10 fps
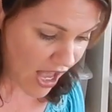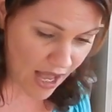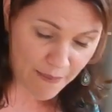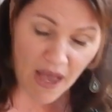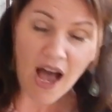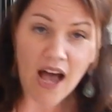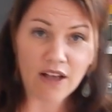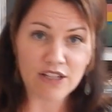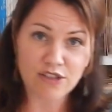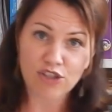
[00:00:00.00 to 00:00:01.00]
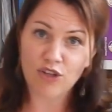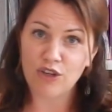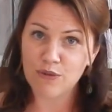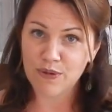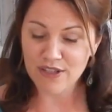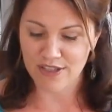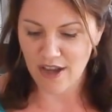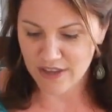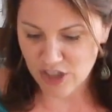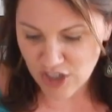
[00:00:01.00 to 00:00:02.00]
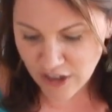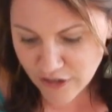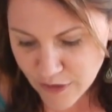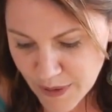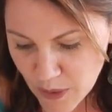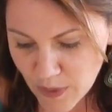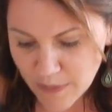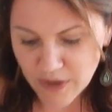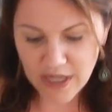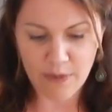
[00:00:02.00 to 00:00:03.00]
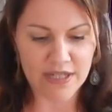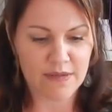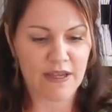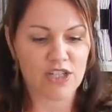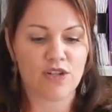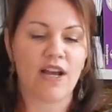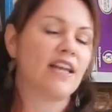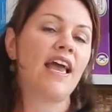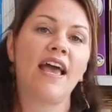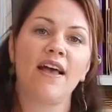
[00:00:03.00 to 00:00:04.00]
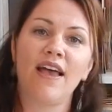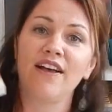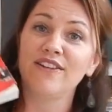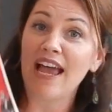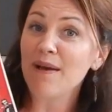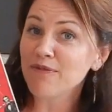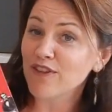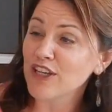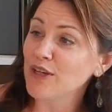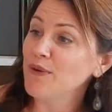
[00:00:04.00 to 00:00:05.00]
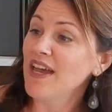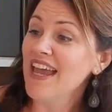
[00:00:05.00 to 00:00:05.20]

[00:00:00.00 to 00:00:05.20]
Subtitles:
I'll also show you the books on the shelf, but one book I wanted to make sure I held up for you